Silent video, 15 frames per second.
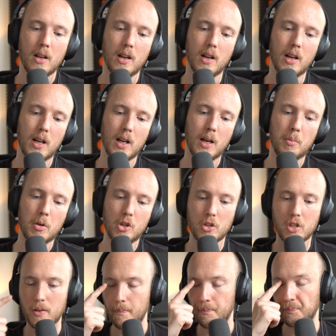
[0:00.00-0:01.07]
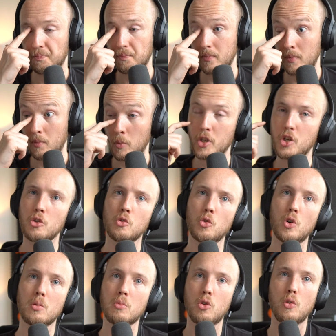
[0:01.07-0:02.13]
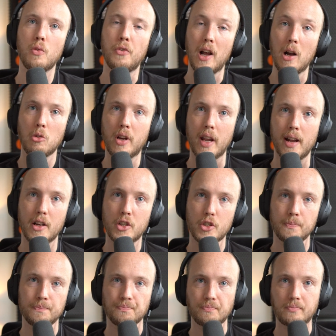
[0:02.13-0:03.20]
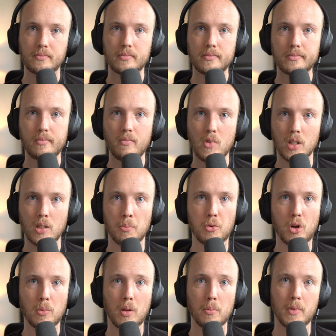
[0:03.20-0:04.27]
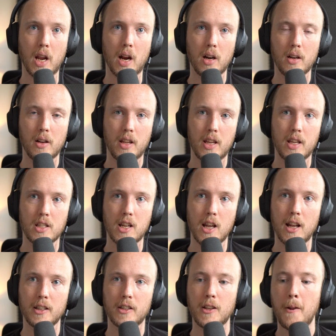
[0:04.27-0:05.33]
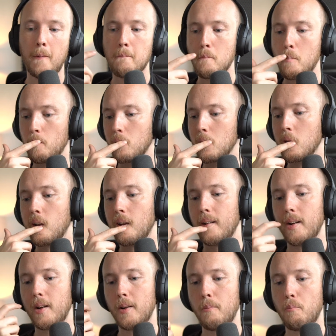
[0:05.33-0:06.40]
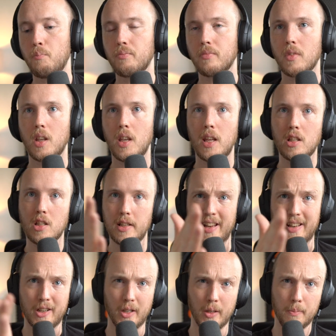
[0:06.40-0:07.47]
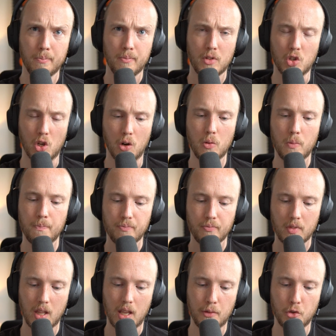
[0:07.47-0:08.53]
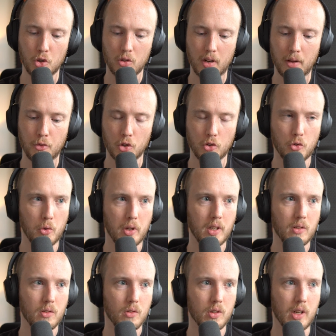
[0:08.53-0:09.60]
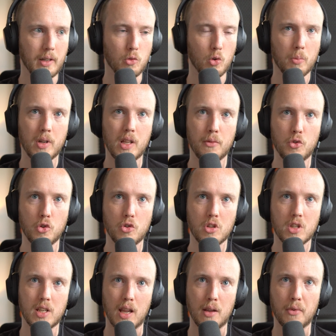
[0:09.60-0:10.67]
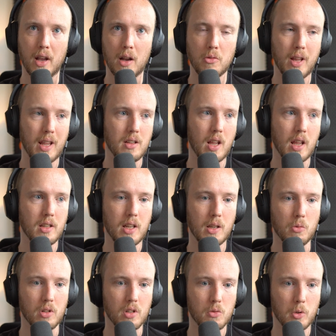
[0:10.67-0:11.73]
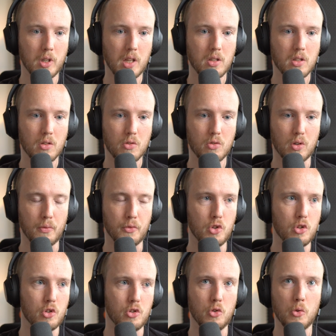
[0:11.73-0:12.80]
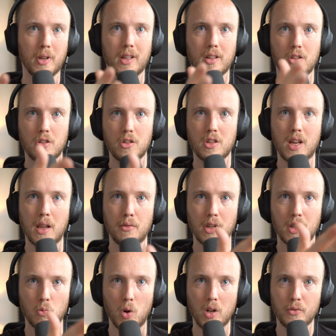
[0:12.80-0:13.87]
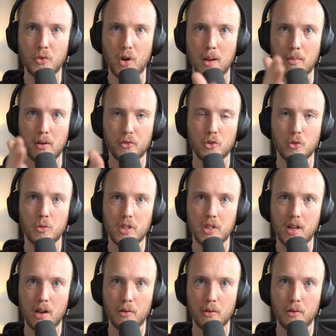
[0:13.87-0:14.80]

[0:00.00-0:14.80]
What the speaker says: Because with your normal file cache, the problem there is that it's linear. So if you're doing like normally, if you just save out a sequence, what it's sort of just doing is just saving it one frame after